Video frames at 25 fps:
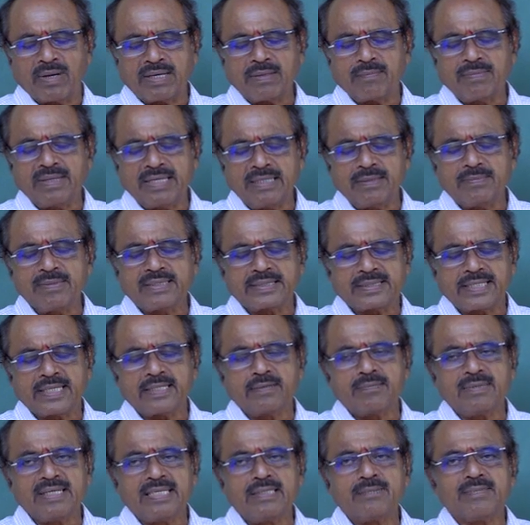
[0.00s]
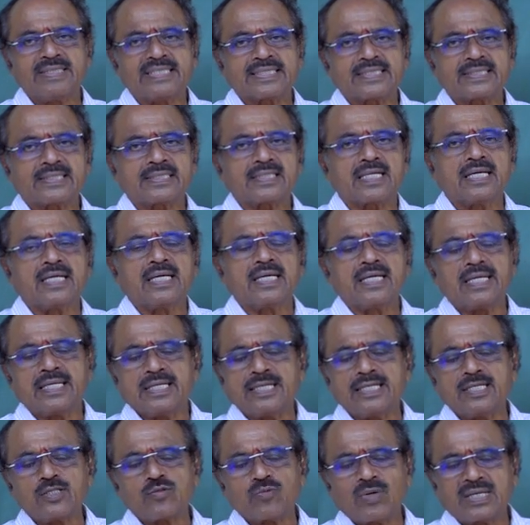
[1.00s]
millimeters
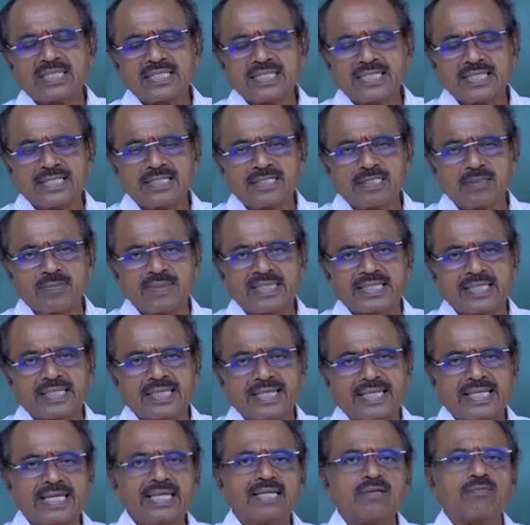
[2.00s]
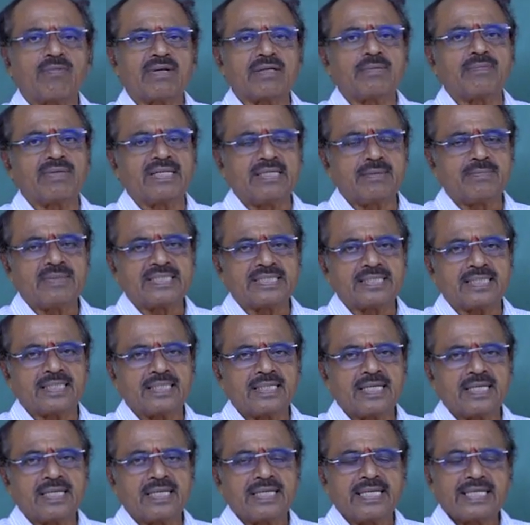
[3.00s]
is 1 centimeter. Again 1
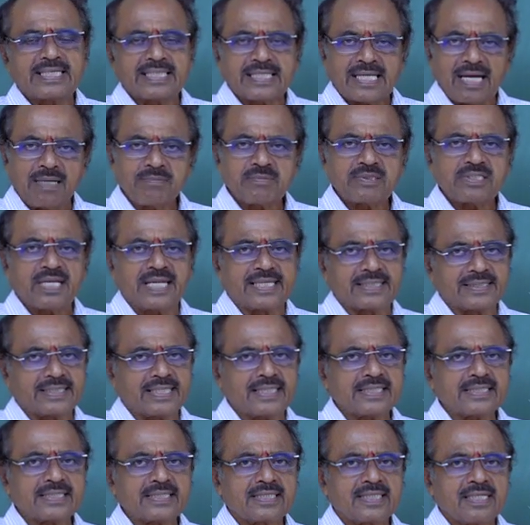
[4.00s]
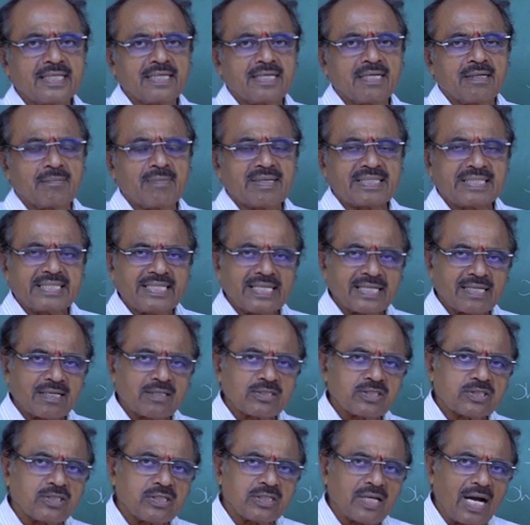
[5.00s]
millimeter. It comes like this. But here
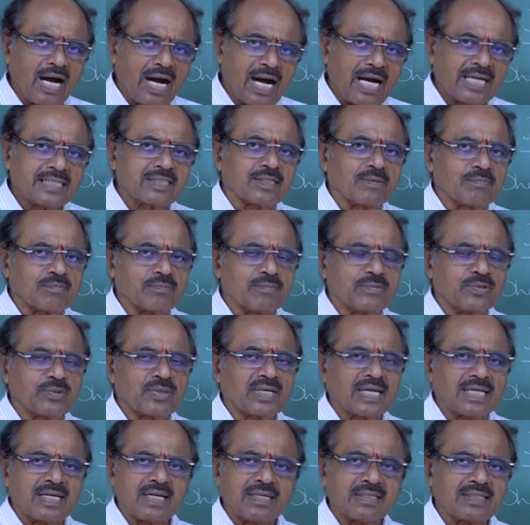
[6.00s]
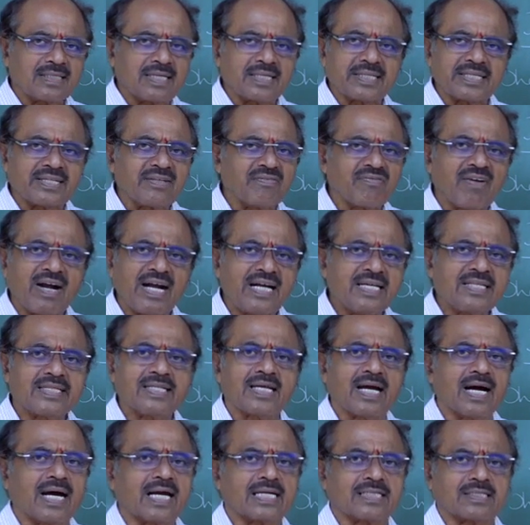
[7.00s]
also the atom, you cannot divide
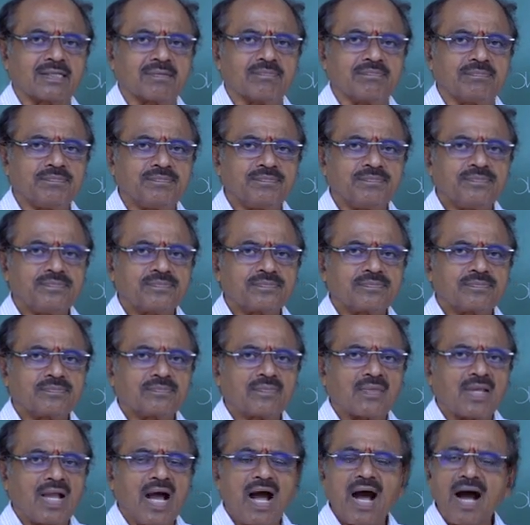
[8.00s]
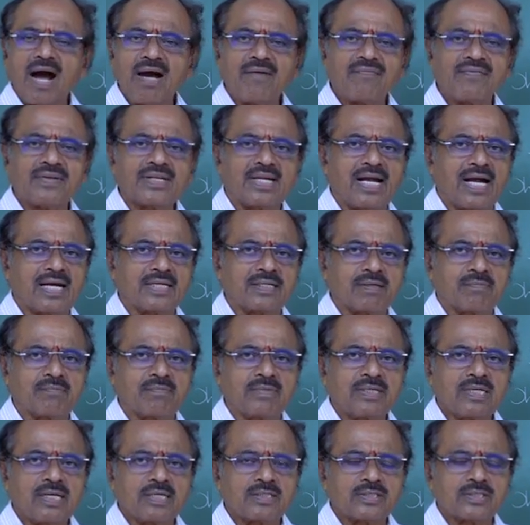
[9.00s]
the atom. Half an
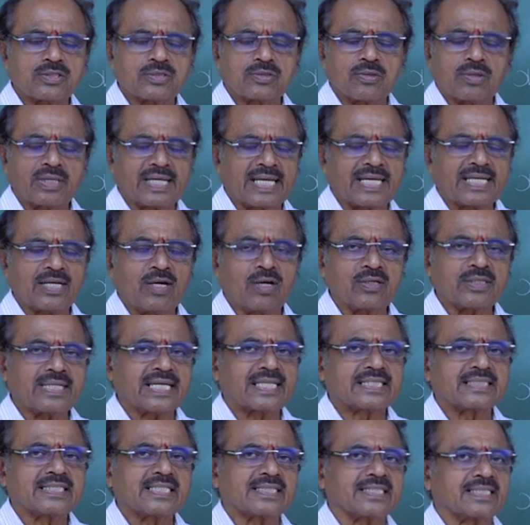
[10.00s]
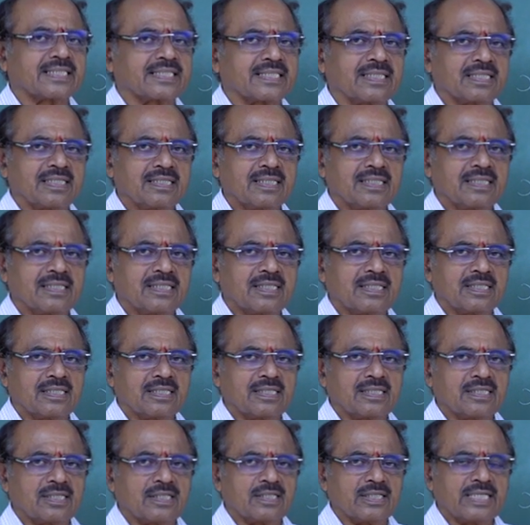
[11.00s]
atom so cannot exist.
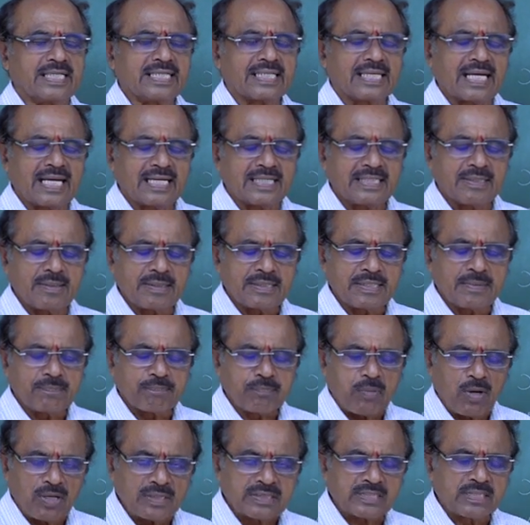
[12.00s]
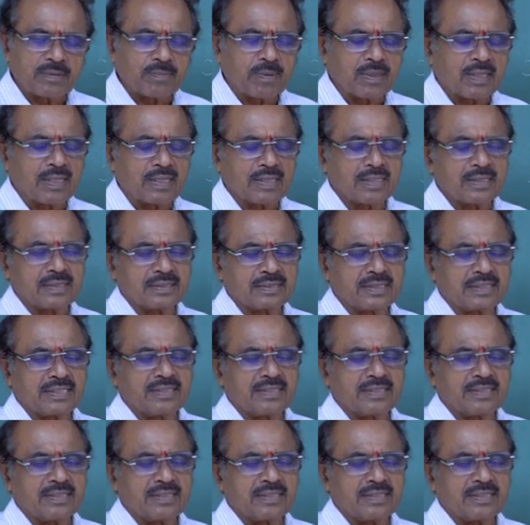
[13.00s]
It is impossible, the